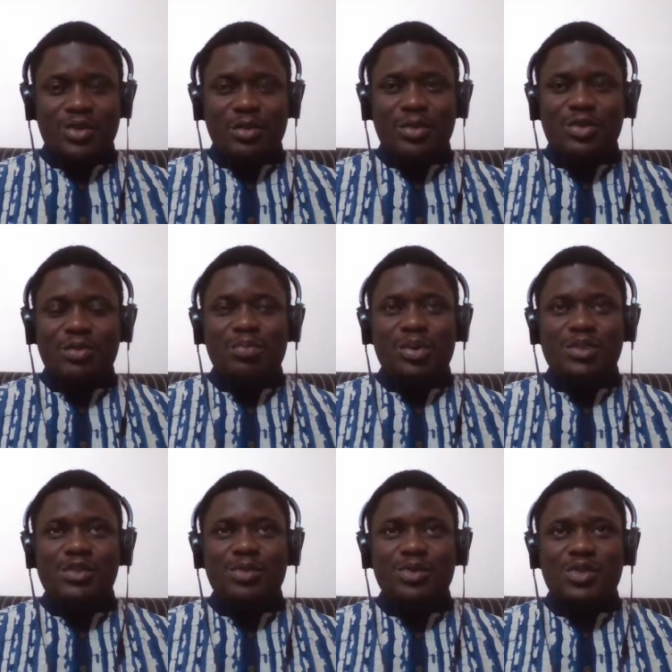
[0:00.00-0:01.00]
It's almost
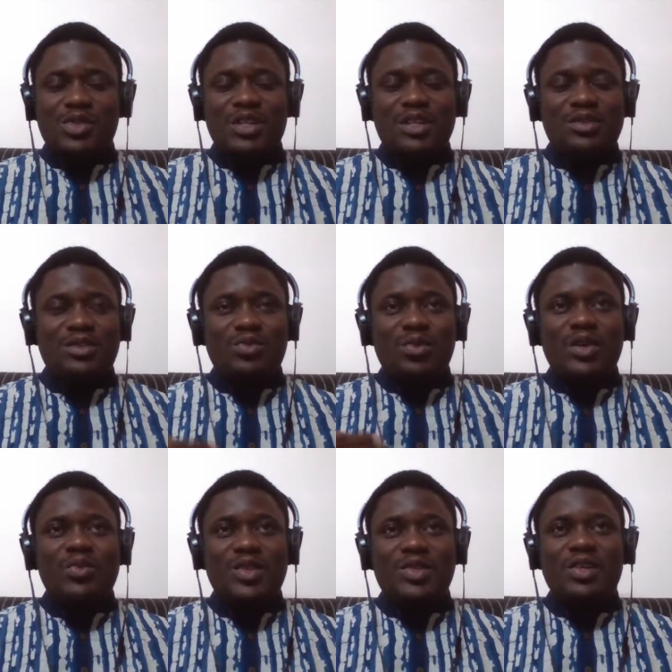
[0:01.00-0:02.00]
impossible to say this is
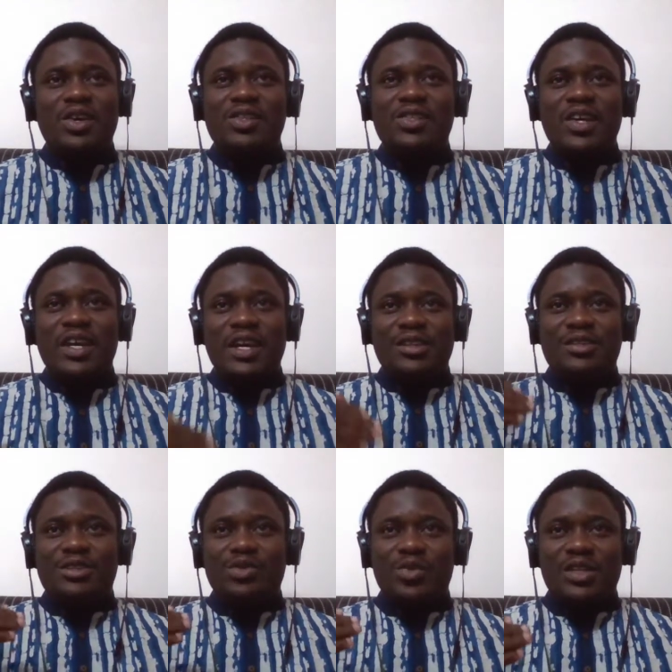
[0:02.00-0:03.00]
where we start
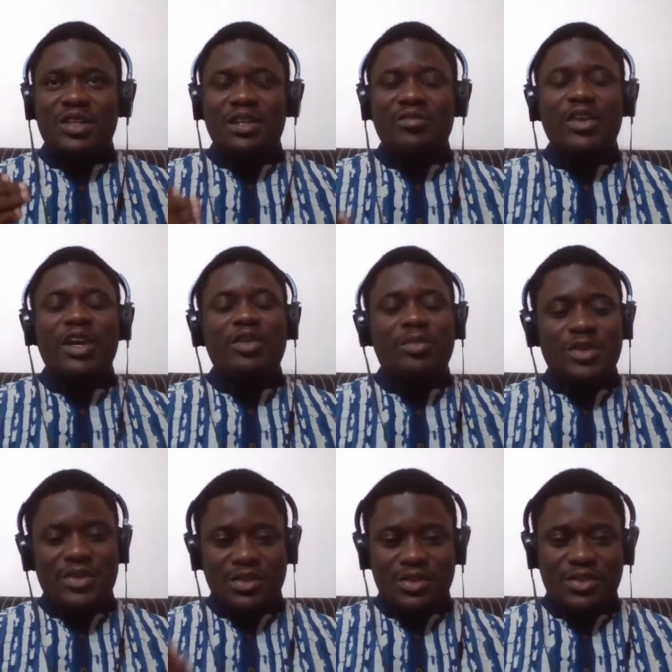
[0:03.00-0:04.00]
and this is where the
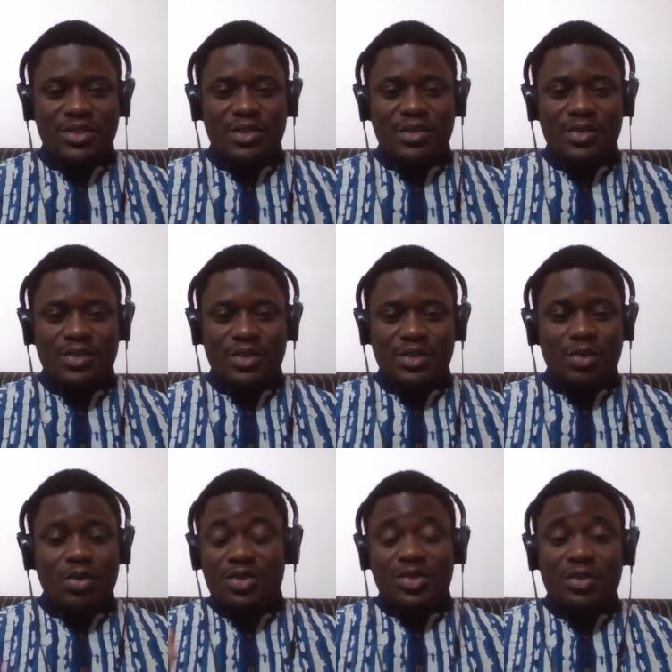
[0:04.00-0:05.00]
environment continues
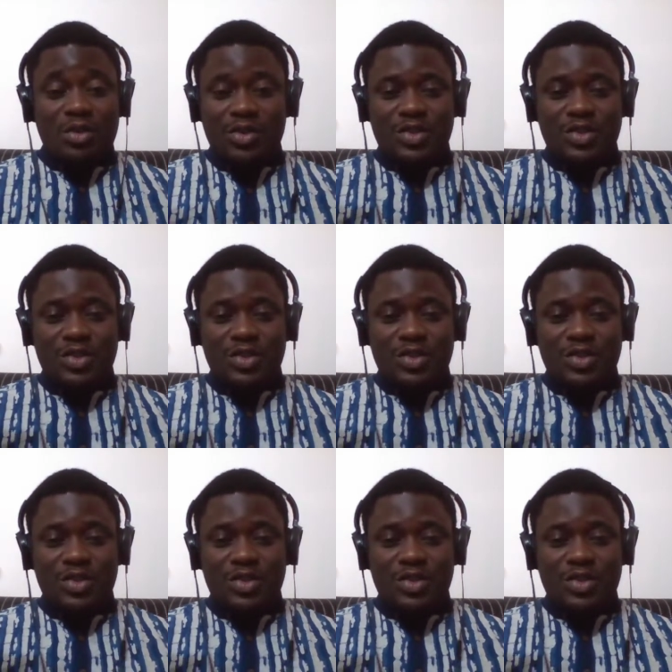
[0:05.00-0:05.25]
or,